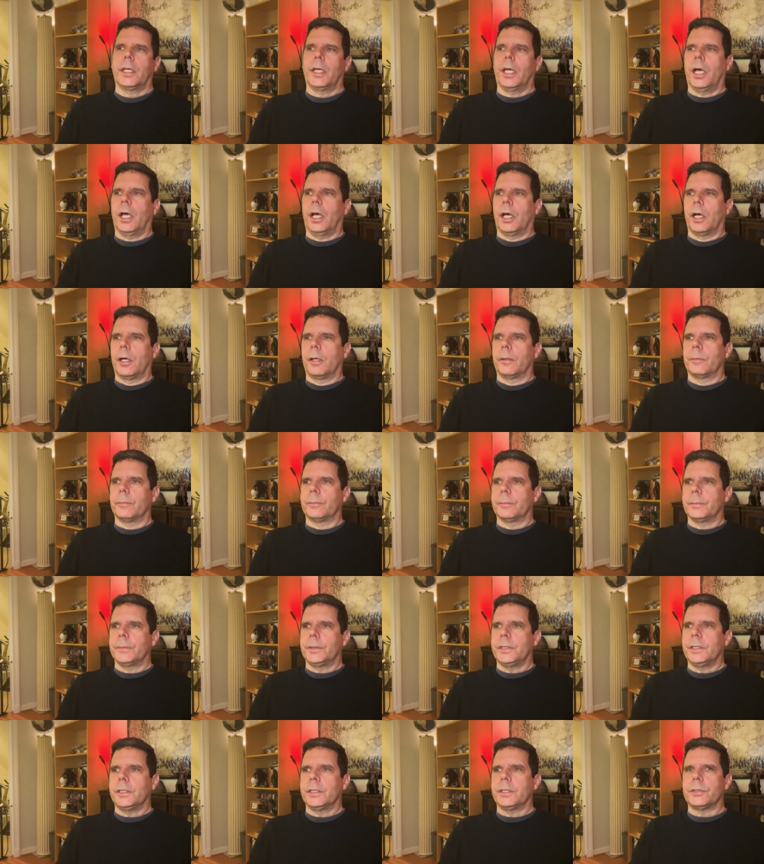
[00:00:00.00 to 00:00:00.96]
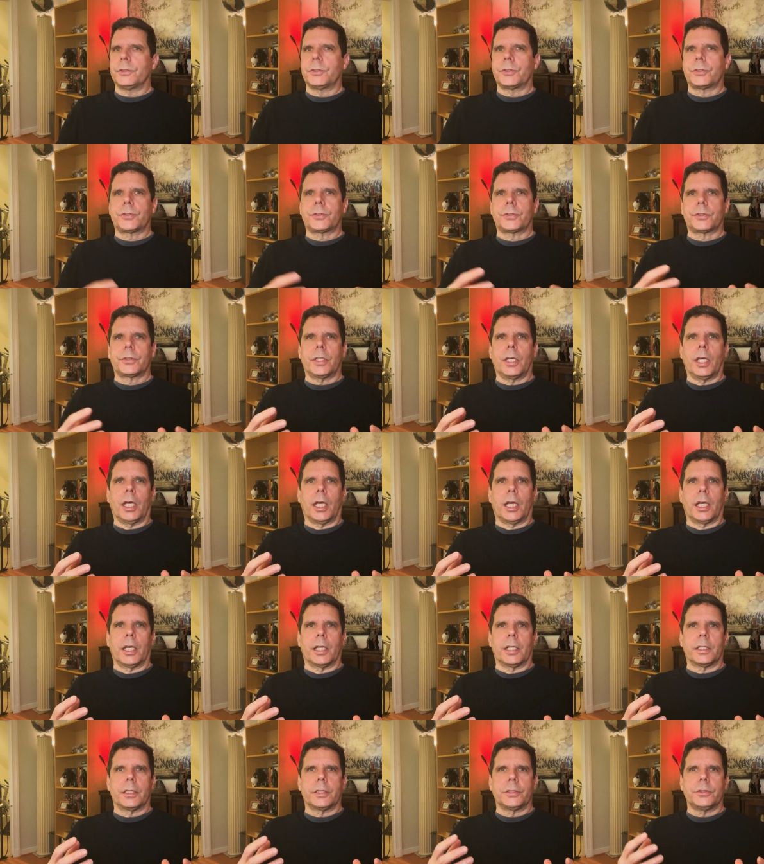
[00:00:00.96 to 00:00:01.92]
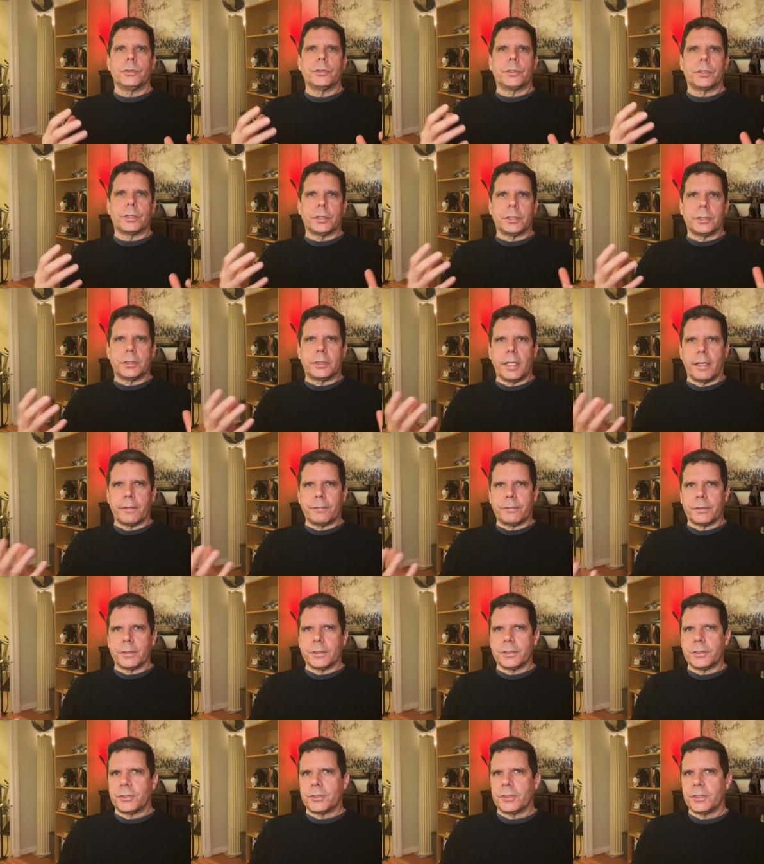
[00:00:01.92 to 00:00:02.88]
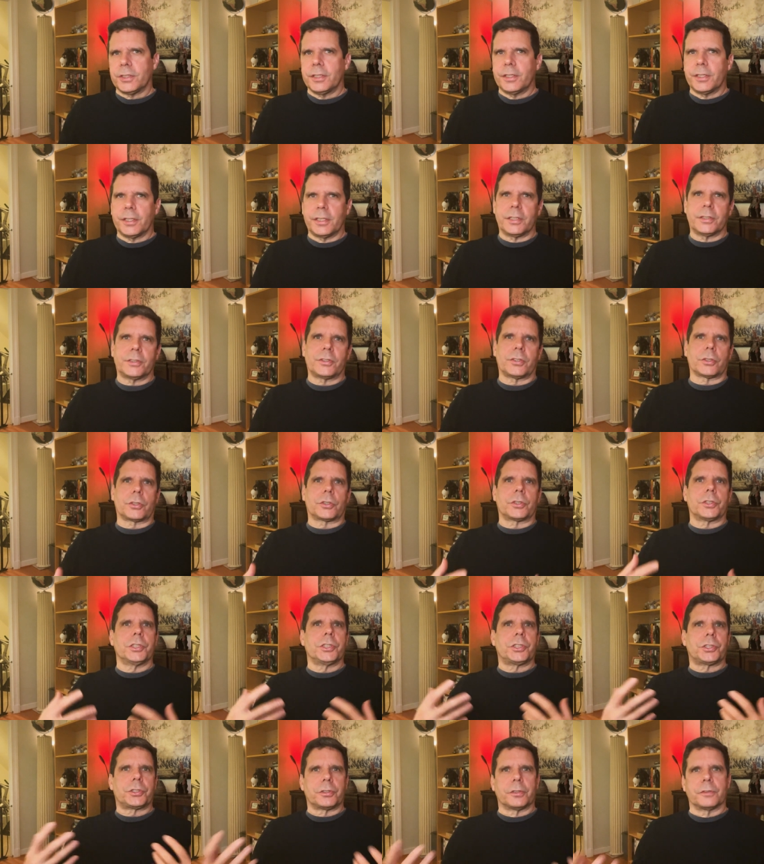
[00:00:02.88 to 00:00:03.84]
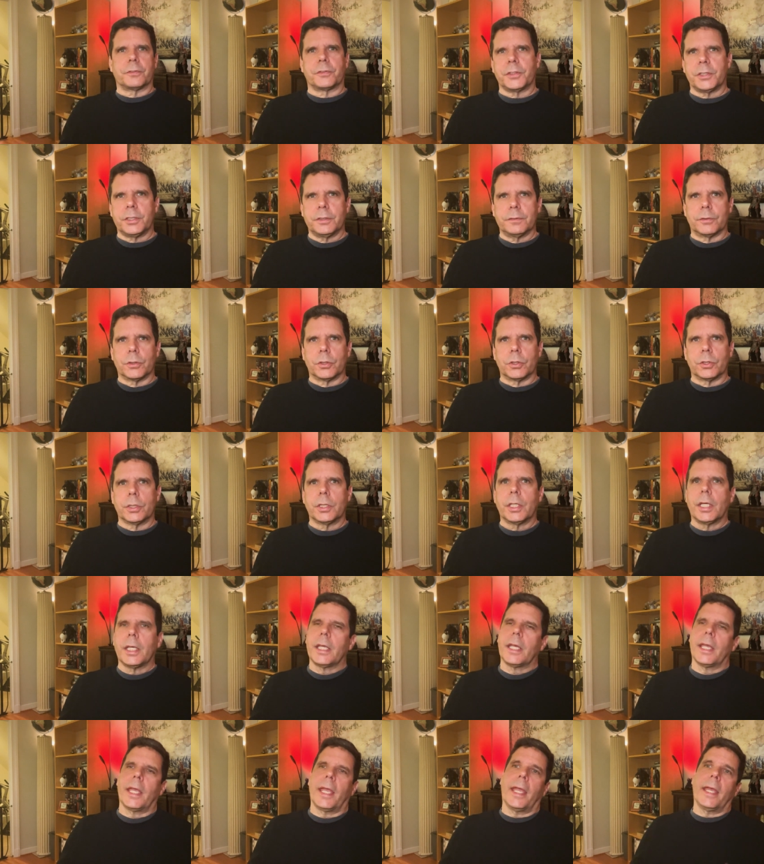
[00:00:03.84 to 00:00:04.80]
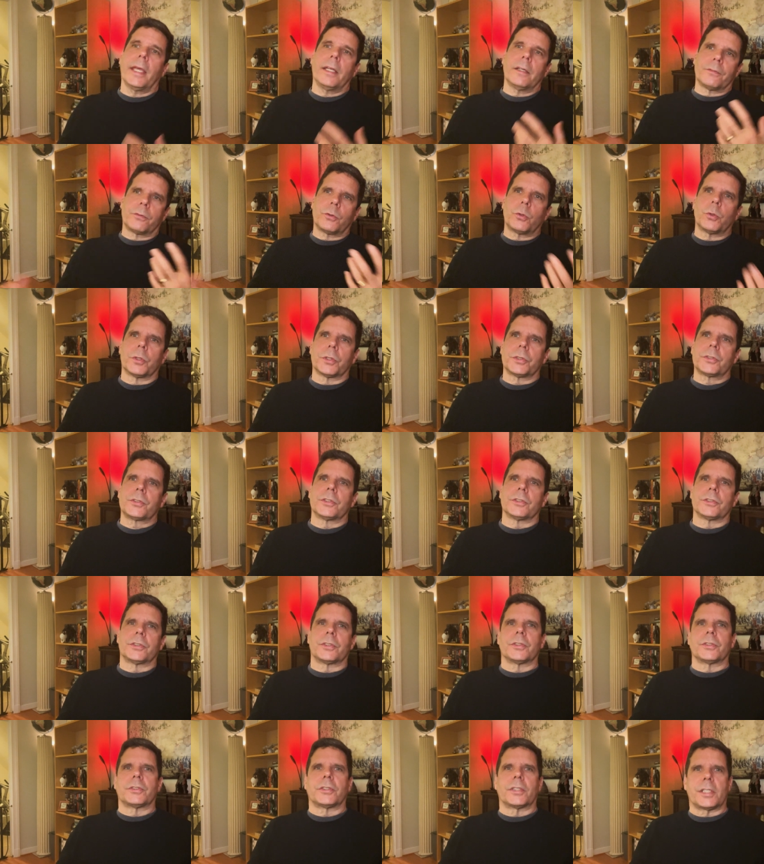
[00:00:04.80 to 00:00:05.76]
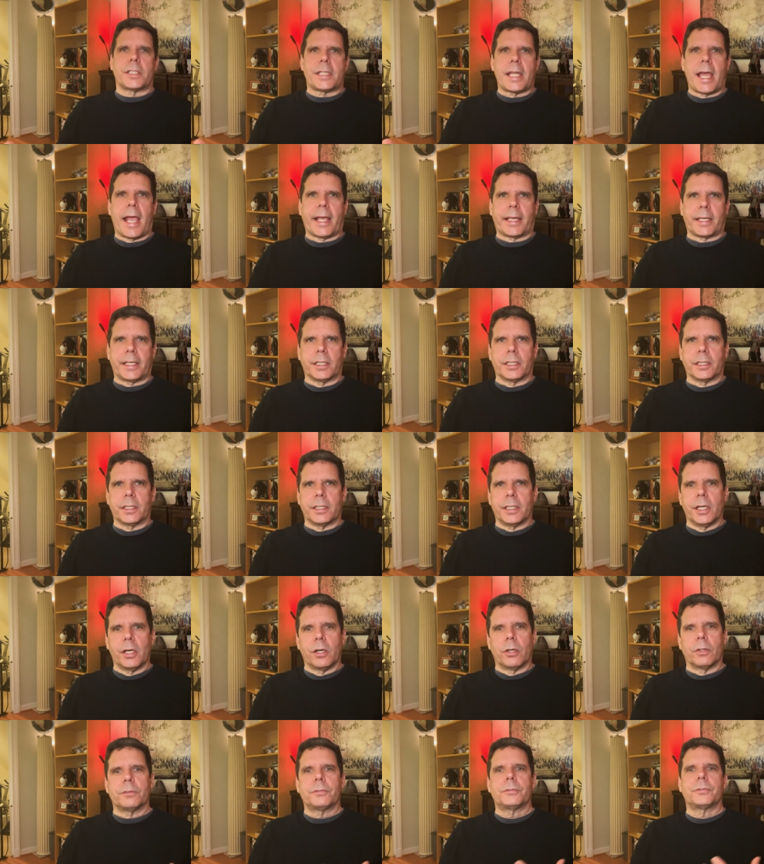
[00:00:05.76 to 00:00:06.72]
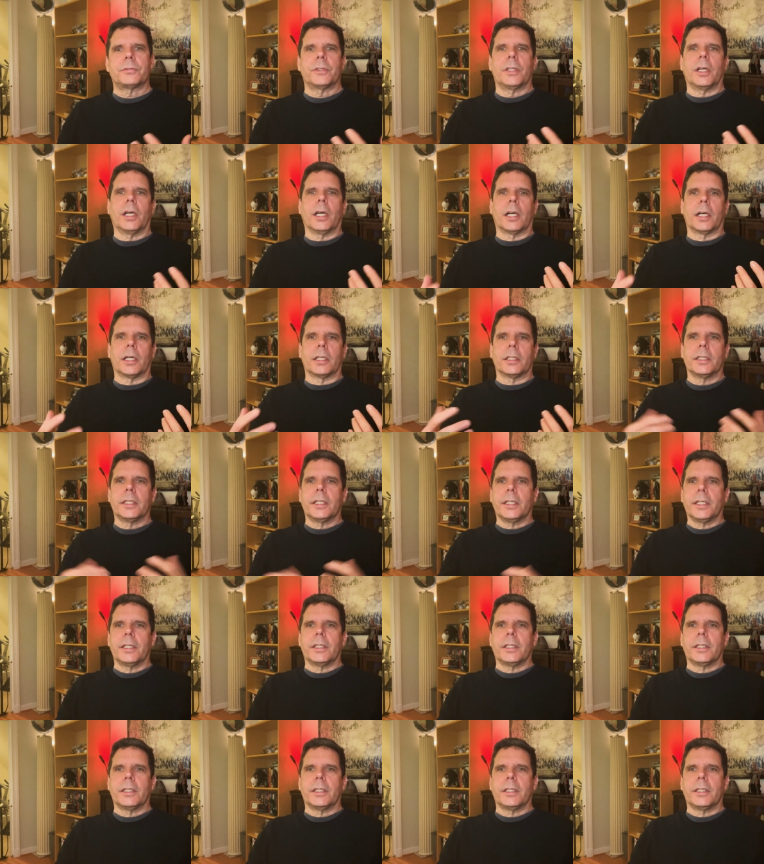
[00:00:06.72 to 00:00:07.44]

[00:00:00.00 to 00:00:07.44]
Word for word: Um, it's uh, you can definitely see that it's a creature of evil, and of course, since it's attacking an elf, uh,